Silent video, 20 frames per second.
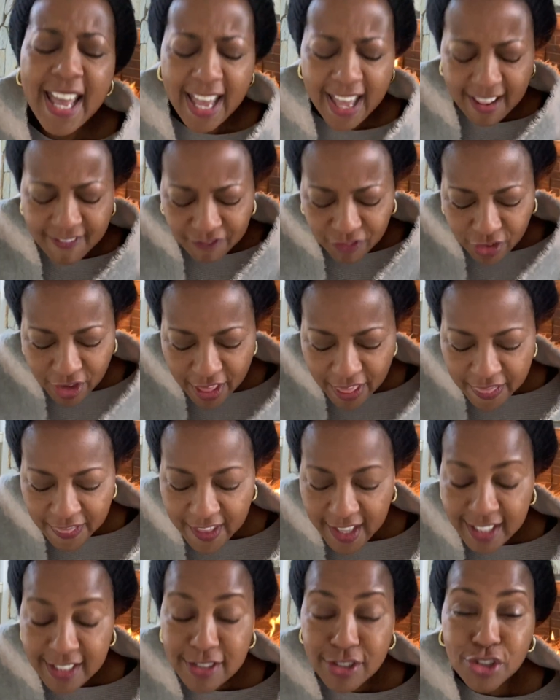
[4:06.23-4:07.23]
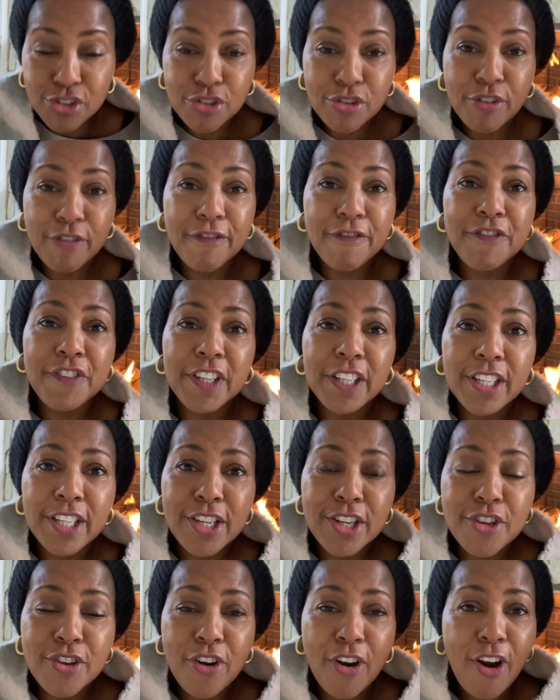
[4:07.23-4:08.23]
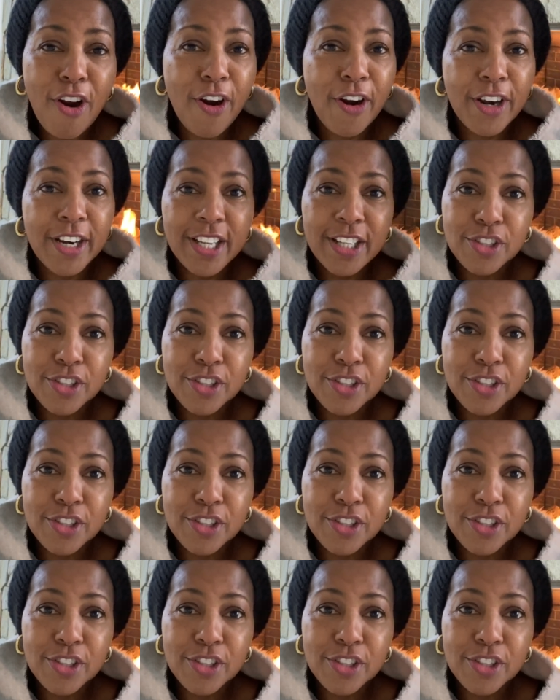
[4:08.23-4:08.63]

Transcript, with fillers: and for the things that you're feeling in your heart